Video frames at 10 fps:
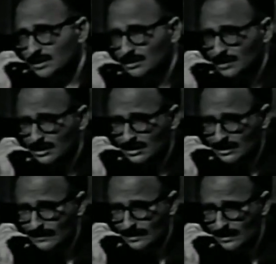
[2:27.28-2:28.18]
No.
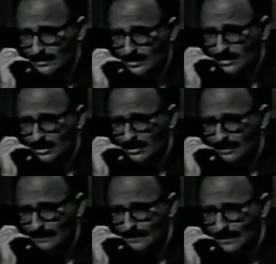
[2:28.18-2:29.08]

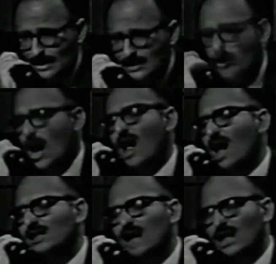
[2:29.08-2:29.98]

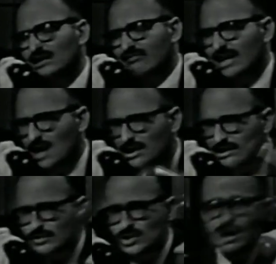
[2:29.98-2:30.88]
I'll get right on to
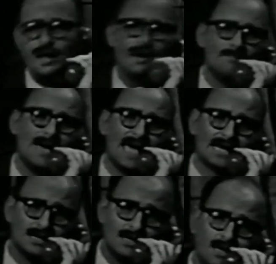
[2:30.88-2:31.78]
them, Jean. Mac,
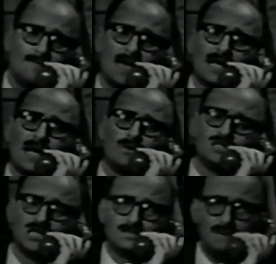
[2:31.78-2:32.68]
I was
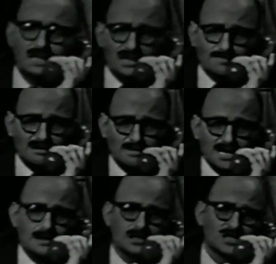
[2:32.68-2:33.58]
just speaking to
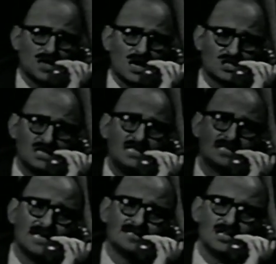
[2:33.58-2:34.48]
Premier Lesage. He
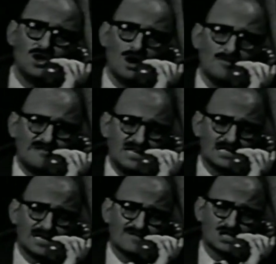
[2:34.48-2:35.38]
says that your
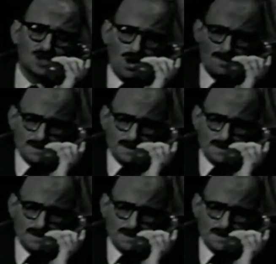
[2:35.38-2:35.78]
Marines have stormed